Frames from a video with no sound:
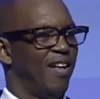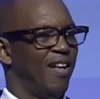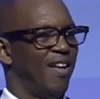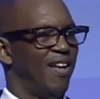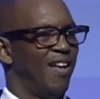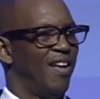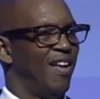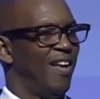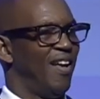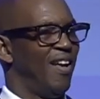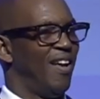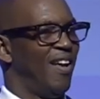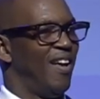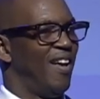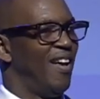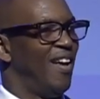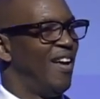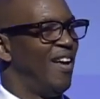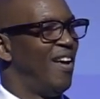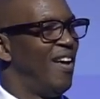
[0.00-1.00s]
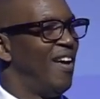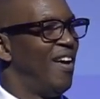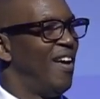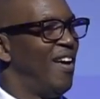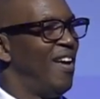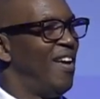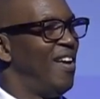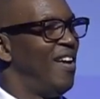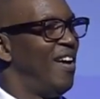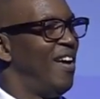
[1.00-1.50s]

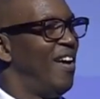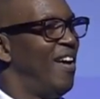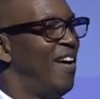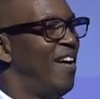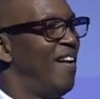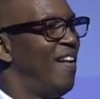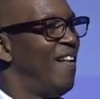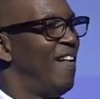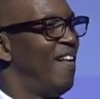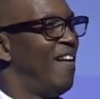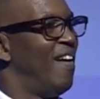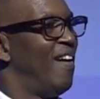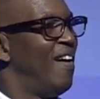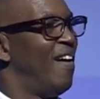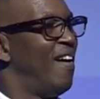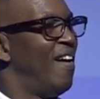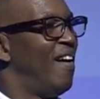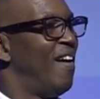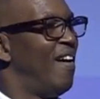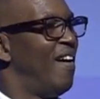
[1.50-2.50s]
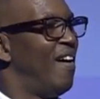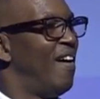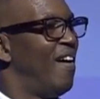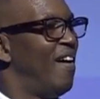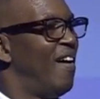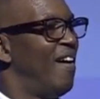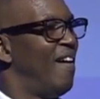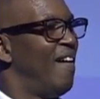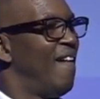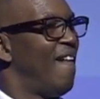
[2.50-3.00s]

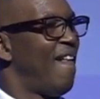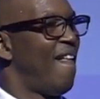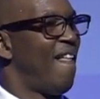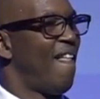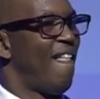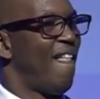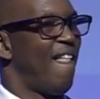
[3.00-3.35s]
[no speech]